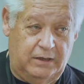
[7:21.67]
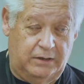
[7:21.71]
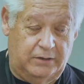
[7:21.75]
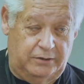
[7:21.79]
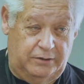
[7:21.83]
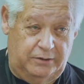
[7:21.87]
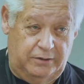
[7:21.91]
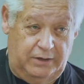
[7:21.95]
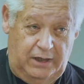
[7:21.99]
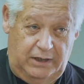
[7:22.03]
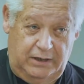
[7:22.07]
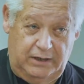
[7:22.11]

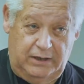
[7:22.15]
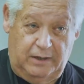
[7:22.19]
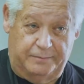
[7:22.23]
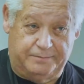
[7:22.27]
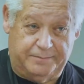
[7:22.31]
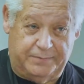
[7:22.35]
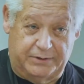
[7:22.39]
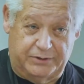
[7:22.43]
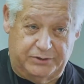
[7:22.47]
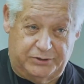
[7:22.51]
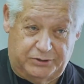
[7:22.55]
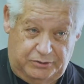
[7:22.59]
You'd end
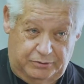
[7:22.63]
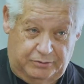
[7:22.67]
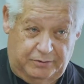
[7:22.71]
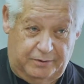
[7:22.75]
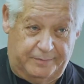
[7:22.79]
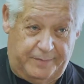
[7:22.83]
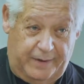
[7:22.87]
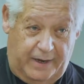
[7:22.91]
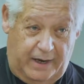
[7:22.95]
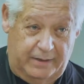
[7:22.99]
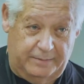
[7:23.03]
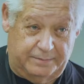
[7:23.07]
up in the sewer
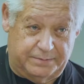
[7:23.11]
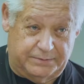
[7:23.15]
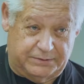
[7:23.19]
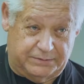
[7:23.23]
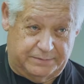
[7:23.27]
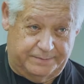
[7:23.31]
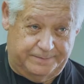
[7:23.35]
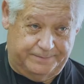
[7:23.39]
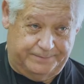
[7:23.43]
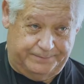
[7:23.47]
pipes.